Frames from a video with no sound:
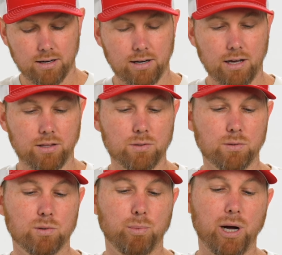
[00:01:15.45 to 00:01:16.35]
Now these
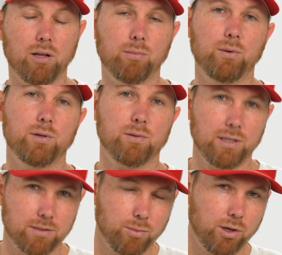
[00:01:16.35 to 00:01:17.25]
ones are polymer, which
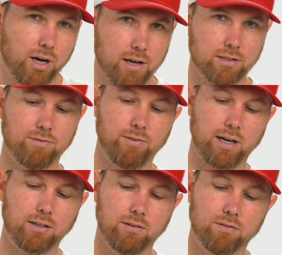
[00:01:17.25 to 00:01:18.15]
means they're more cost
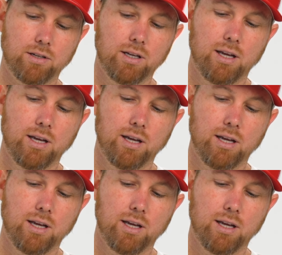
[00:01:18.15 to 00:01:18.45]
effective.